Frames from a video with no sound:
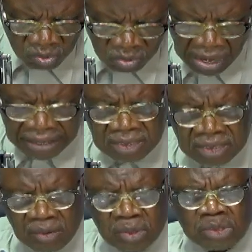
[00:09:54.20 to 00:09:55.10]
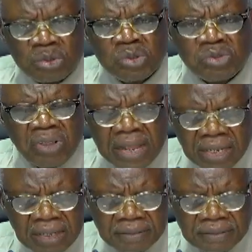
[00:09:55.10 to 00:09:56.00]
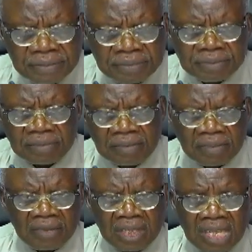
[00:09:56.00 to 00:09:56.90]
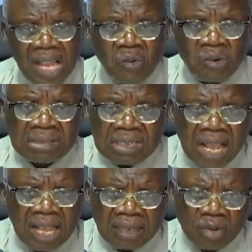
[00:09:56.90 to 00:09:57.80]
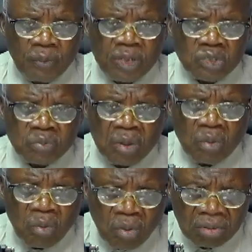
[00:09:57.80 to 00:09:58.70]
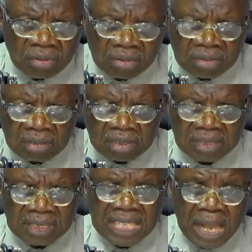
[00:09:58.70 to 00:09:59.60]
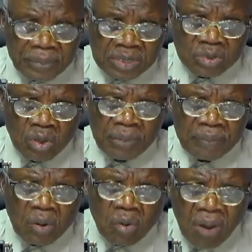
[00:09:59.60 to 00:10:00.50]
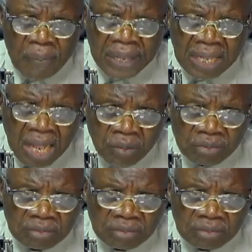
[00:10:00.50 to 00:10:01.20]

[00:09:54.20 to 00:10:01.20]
crown is or so janny. Now cotta, or best small war, Yamessi or Bema or Wabecow.